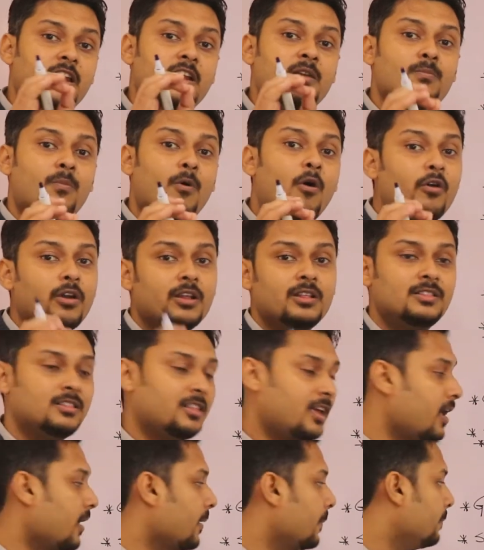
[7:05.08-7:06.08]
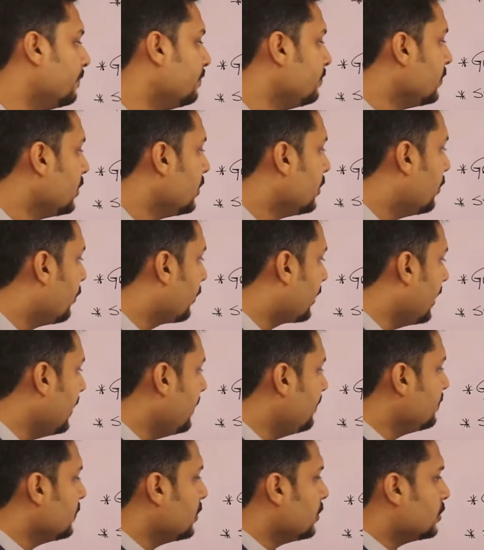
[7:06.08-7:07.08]
important thing.
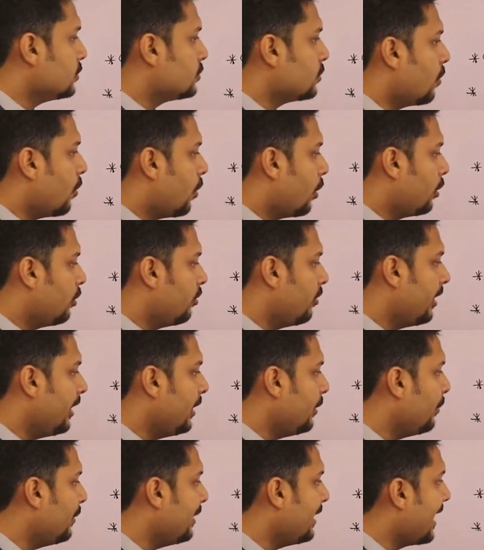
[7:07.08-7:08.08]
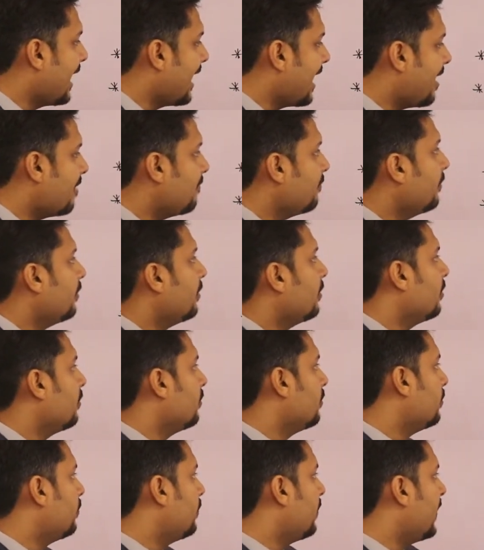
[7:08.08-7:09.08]
Okay, so already we have
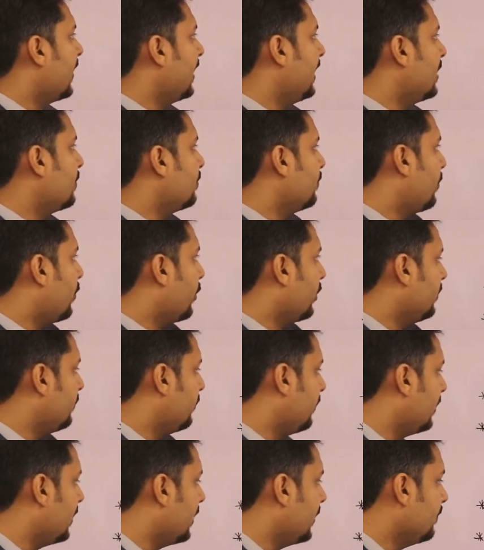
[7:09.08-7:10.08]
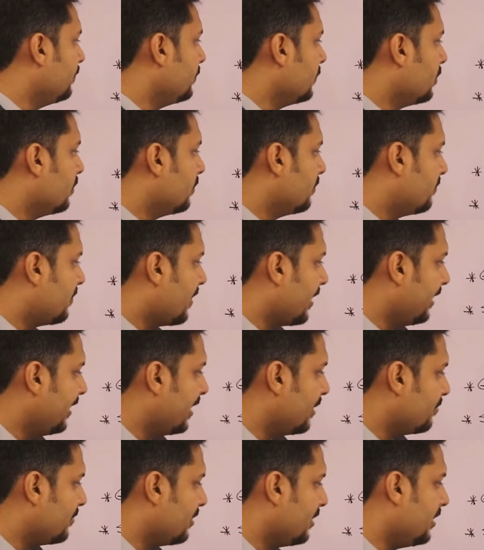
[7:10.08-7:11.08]
phylum Porifera,
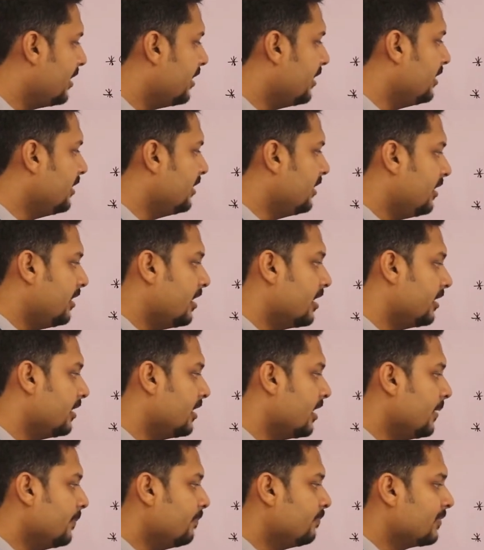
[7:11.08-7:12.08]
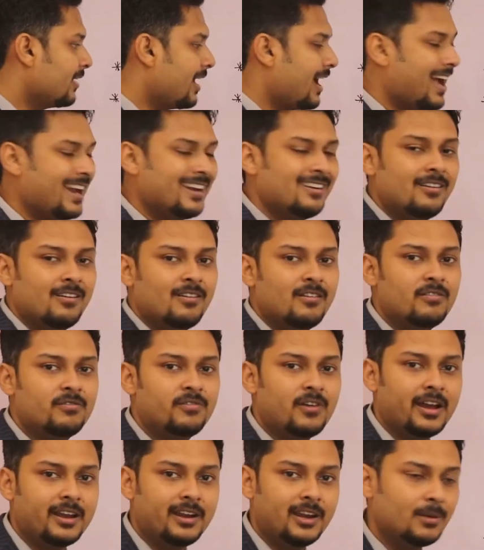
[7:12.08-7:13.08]
phylum Cnidaria and
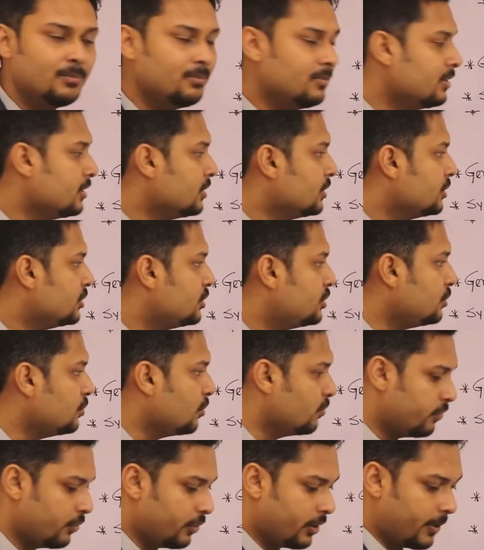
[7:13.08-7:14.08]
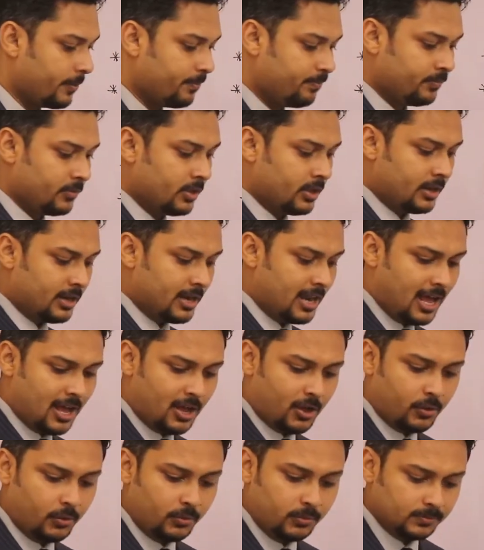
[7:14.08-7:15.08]
phylum Ctenophora.
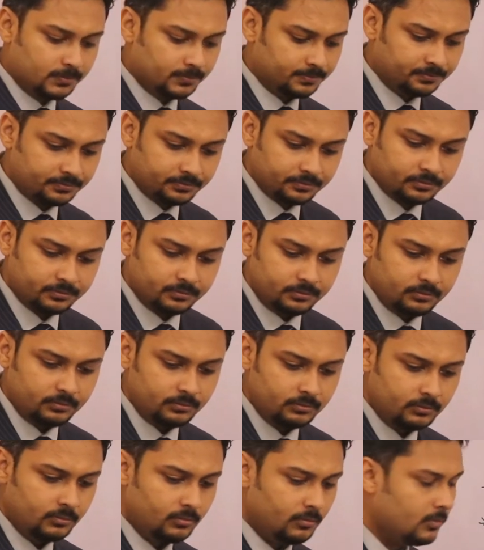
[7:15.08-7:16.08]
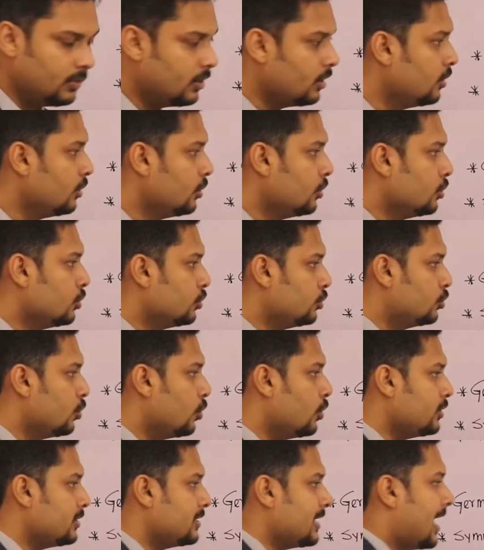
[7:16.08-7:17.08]
Now
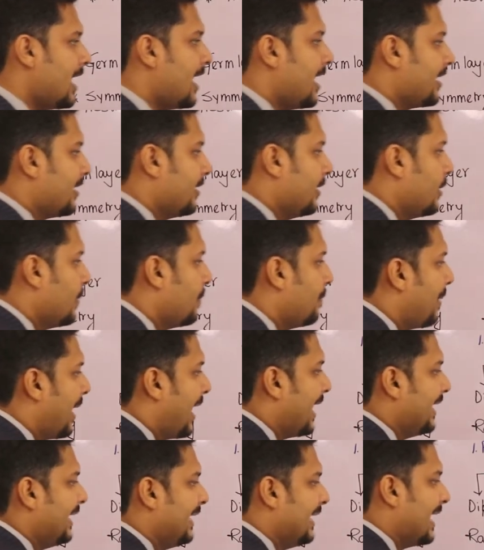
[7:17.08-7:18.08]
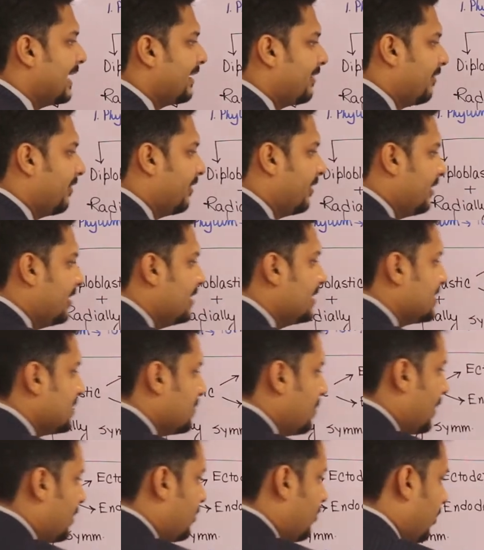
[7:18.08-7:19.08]
those are bilaterally
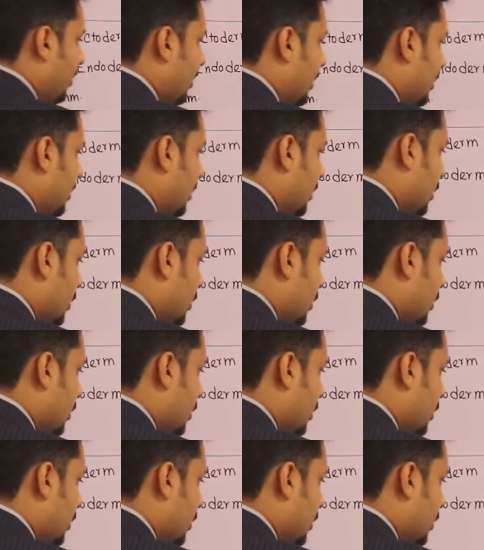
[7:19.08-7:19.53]
symmetrical.